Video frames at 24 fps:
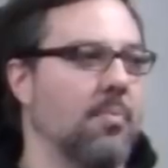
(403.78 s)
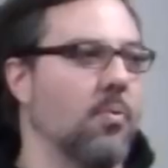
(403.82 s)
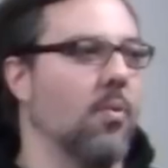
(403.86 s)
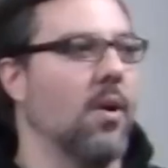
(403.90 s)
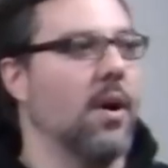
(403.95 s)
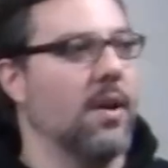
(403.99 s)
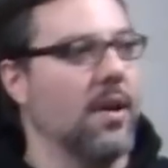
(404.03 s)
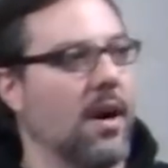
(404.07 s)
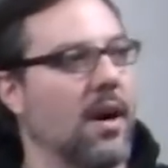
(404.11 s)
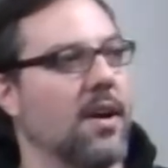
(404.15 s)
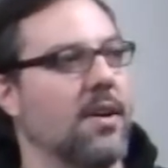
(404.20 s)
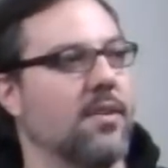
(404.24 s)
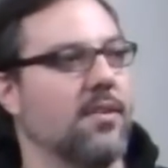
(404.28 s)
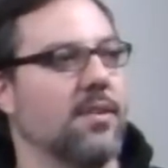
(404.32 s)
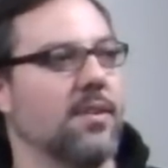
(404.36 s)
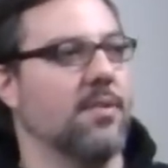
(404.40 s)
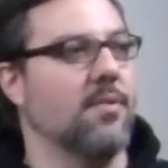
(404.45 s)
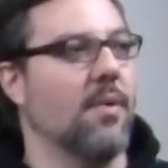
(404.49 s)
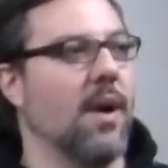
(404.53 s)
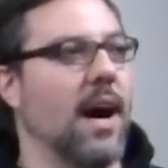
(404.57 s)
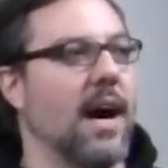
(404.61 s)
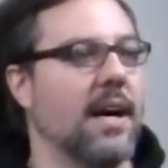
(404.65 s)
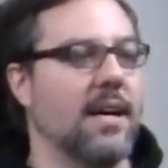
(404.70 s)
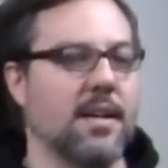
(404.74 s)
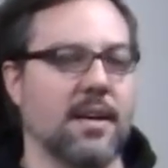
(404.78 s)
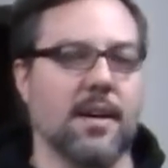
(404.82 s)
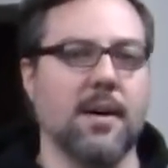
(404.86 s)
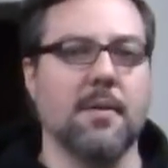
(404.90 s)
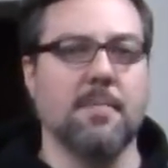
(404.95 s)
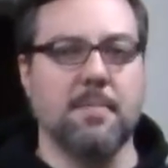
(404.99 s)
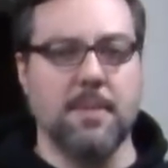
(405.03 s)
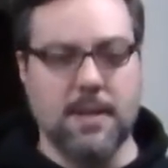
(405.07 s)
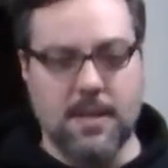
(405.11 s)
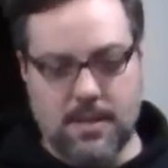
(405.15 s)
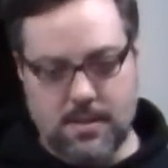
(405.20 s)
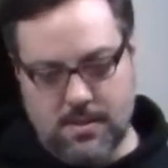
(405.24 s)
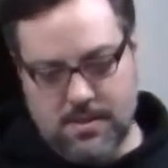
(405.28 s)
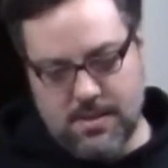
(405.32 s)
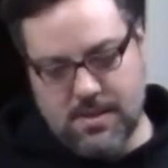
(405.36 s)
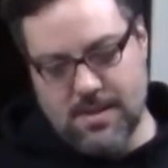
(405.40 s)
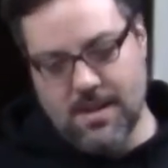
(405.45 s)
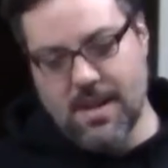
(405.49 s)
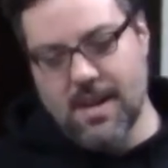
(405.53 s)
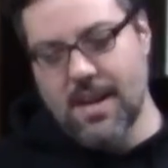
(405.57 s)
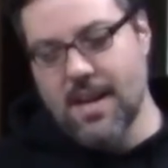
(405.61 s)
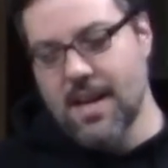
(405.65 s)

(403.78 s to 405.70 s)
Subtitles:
100 Rock LPs.